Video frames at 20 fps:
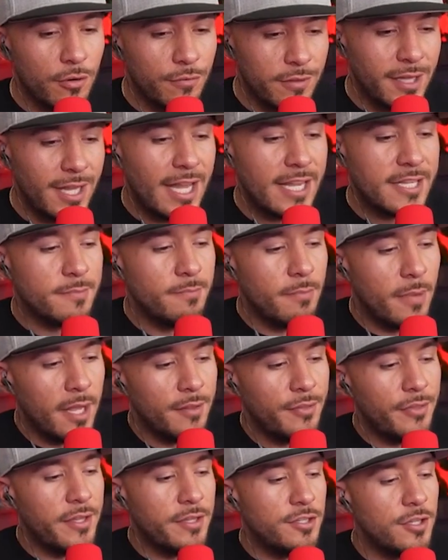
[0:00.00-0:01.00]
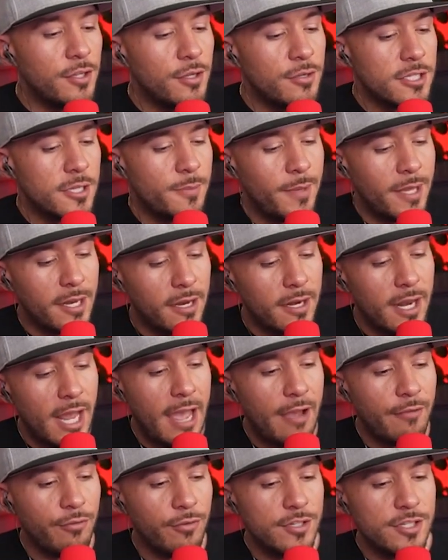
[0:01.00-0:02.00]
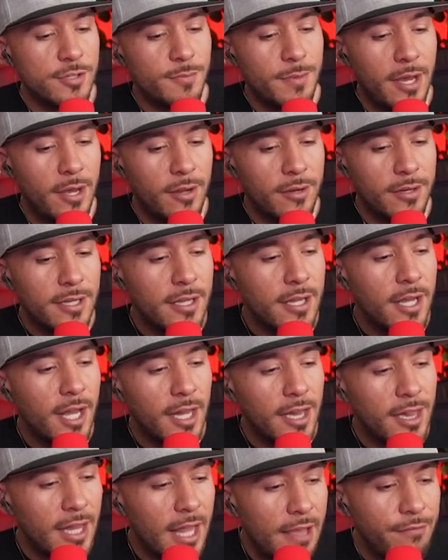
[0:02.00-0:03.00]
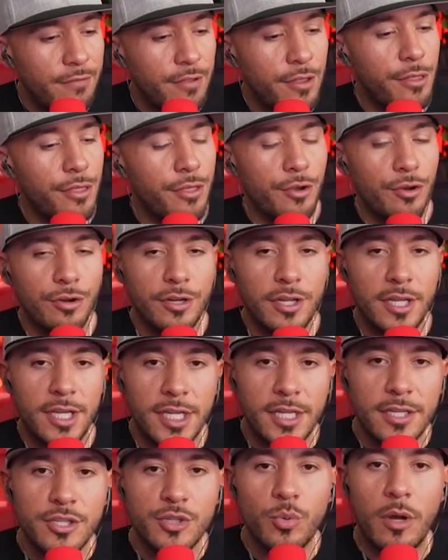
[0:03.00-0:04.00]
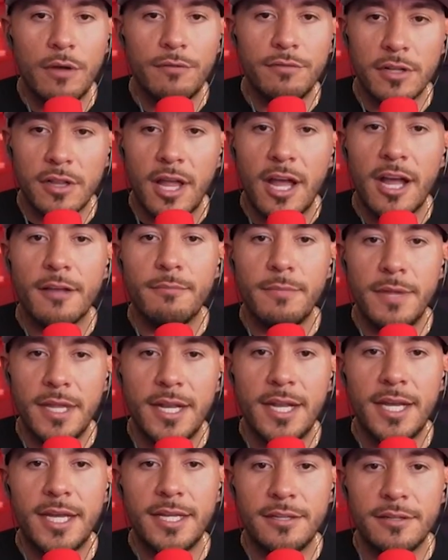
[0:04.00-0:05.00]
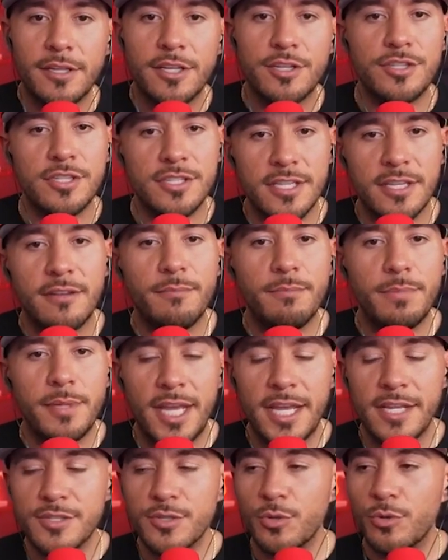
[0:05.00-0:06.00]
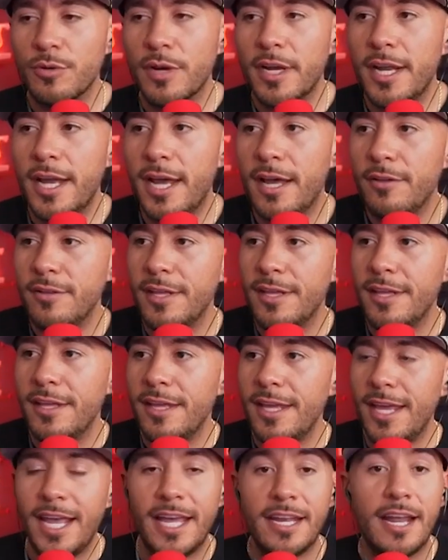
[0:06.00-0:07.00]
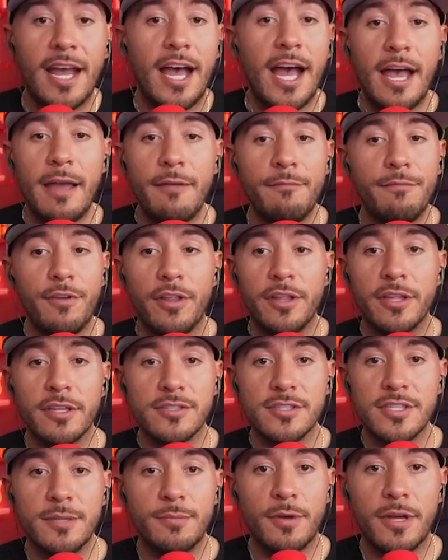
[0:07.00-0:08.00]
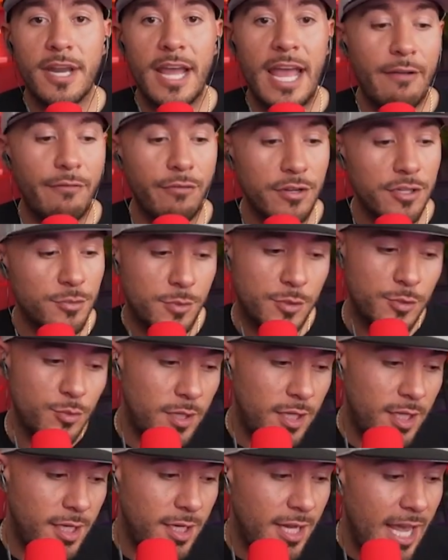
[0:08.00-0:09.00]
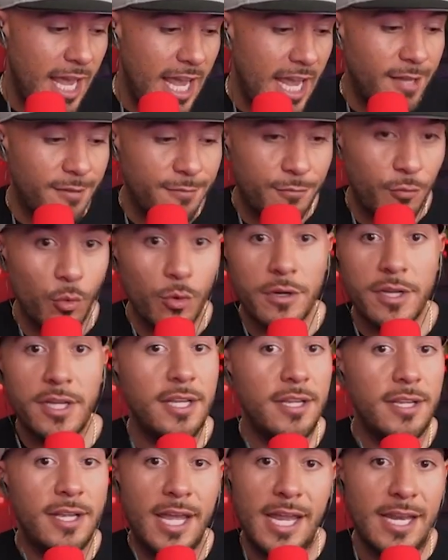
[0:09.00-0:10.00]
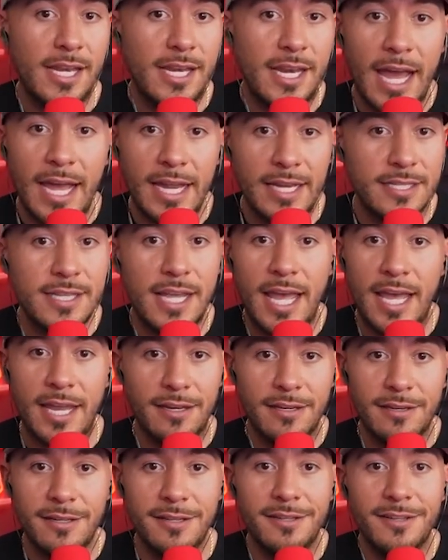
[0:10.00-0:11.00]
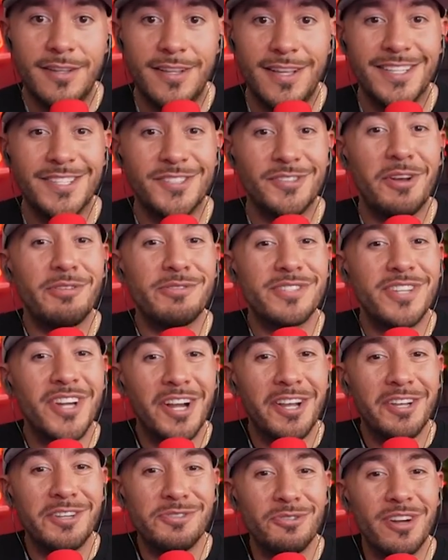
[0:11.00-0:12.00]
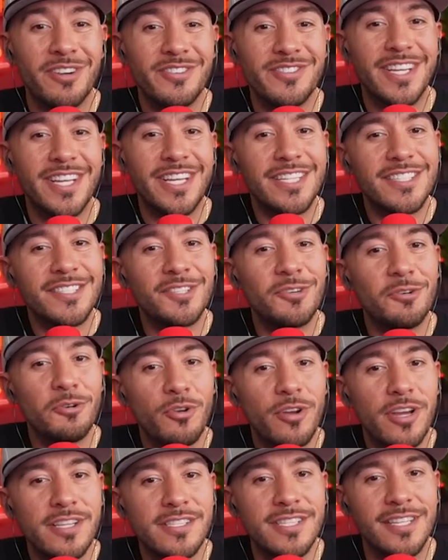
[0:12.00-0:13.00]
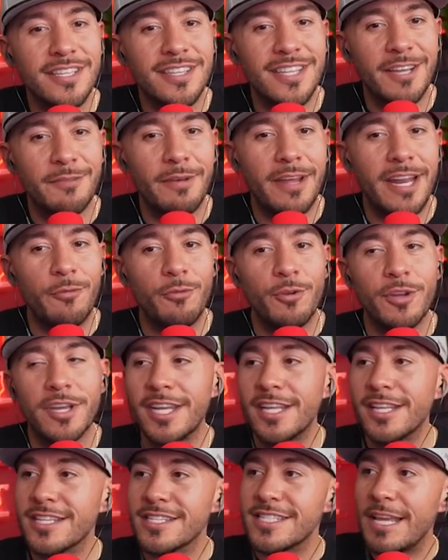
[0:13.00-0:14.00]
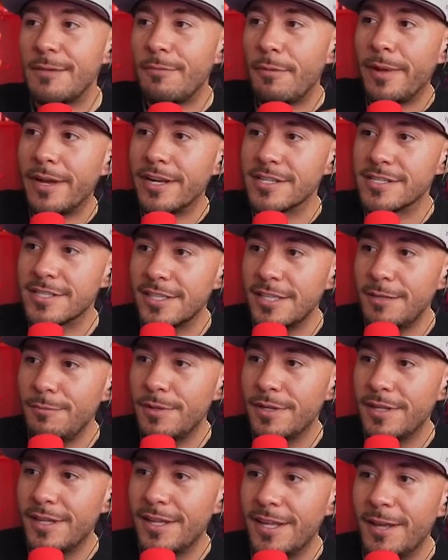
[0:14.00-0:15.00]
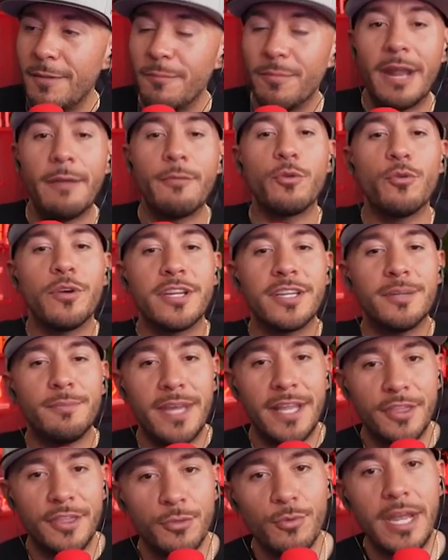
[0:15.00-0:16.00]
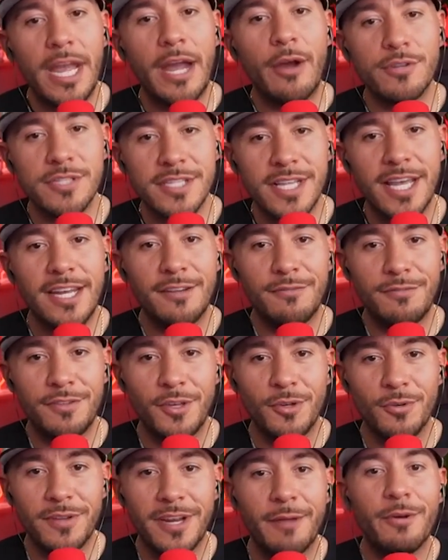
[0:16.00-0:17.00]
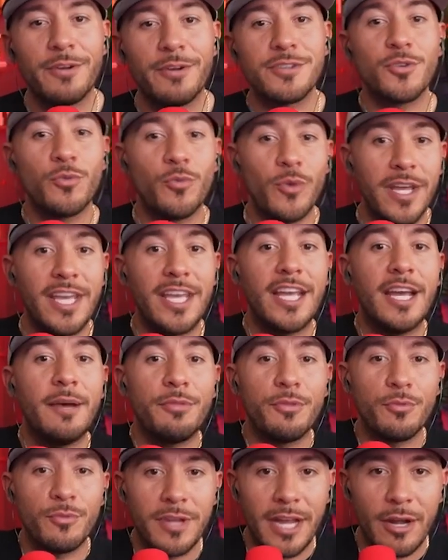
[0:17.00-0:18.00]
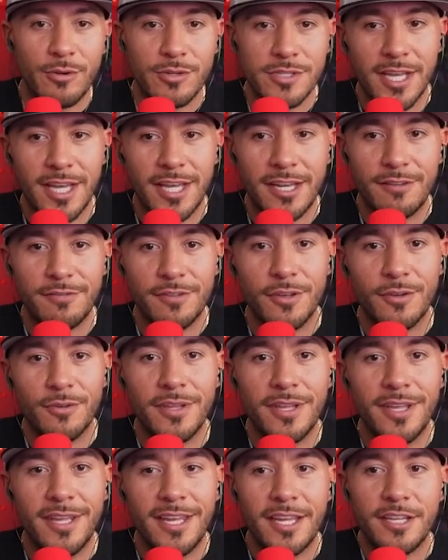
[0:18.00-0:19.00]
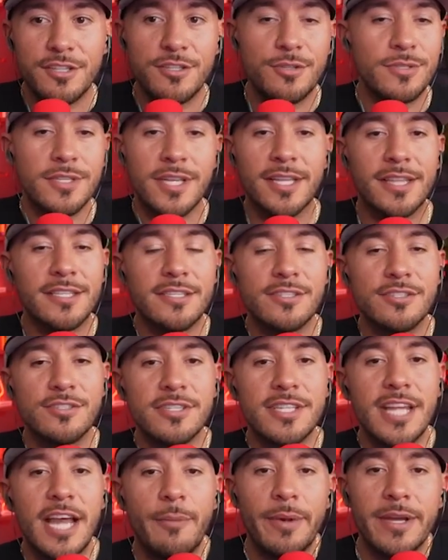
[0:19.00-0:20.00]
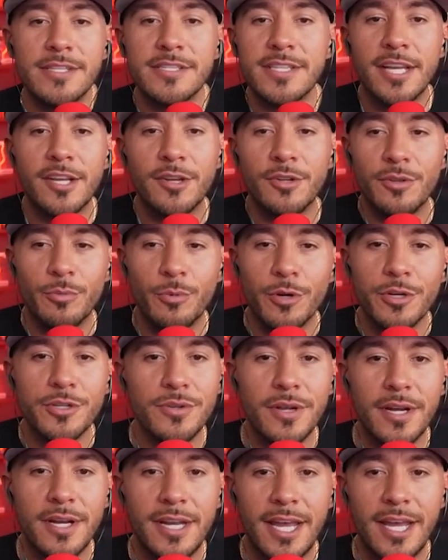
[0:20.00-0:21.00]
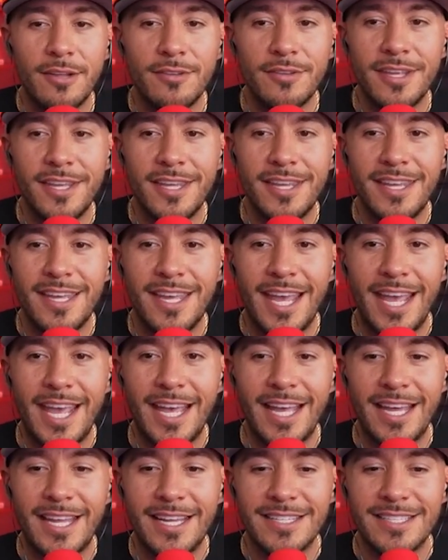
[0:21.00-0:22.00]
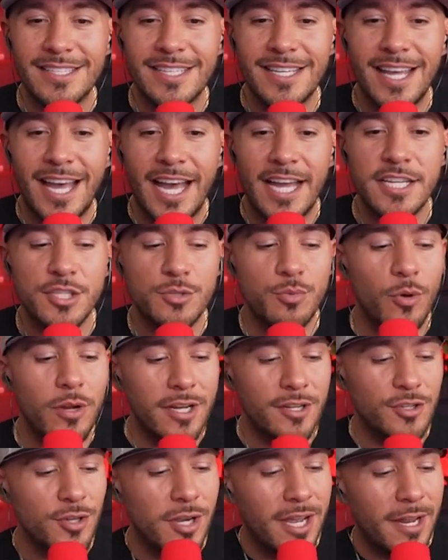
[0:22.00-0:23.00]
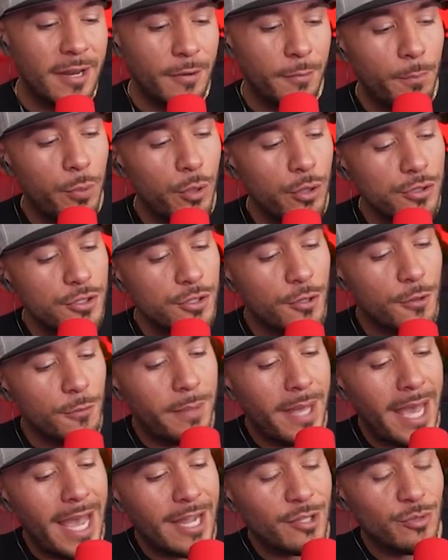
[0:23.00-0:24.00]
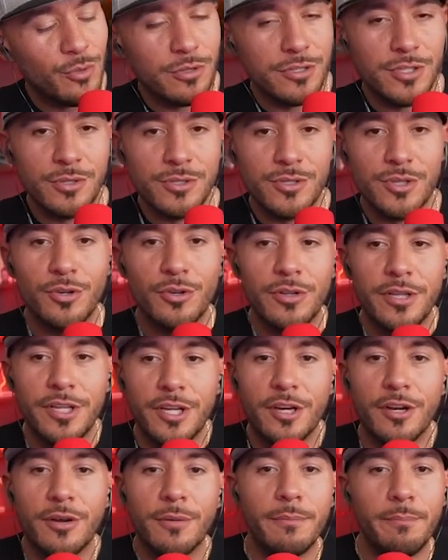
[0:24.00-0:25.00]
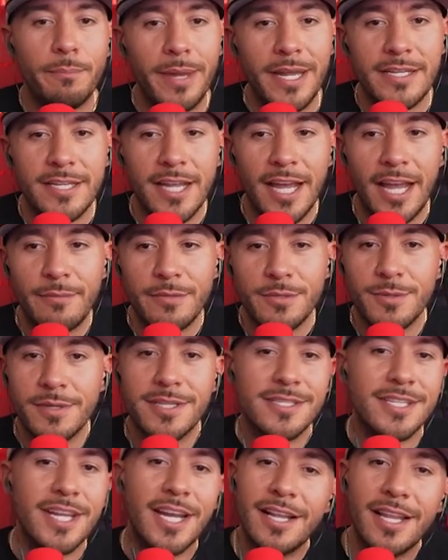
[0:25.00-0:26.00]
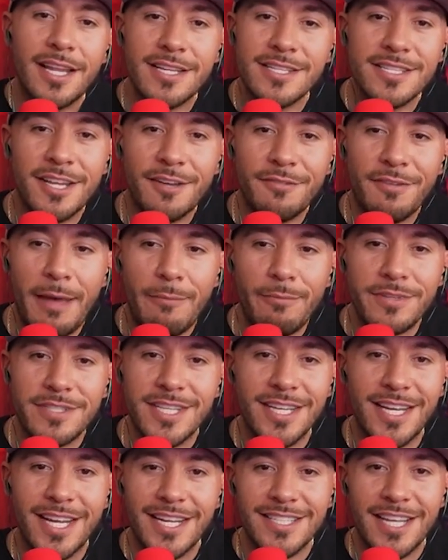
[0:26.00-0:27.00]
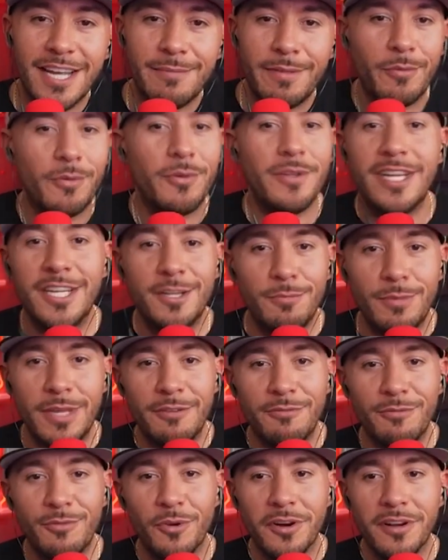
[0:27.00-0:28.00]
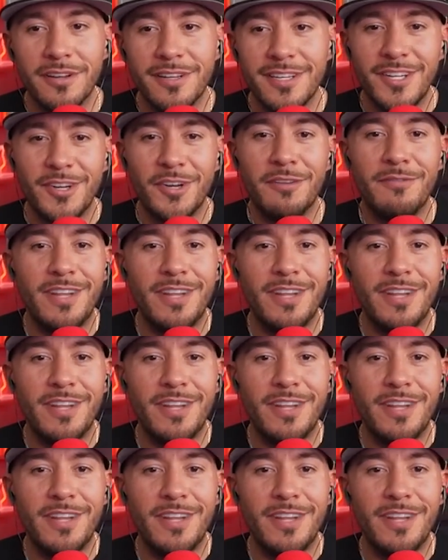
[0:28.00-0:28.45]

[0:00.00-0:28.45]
over the last month, and she goes to bed on average about 11:30, 12 o'clock midnight because she's in PA school right now. And I'm falling asleep on average between 8:40 and 9:10. And so I was talking to her. I was like, it's so crazy to think about how we're getting the same amount of sleep, but I'm going to bed 3 hours ahead of you. And I'm also waking up 3 hours ahead of you. And she was like, this is just how my cycle works right now. And I just want to try and push her back towards those earlier bedtimes because not a lot of stuff happens at nighttime that we need to be up for. You know what I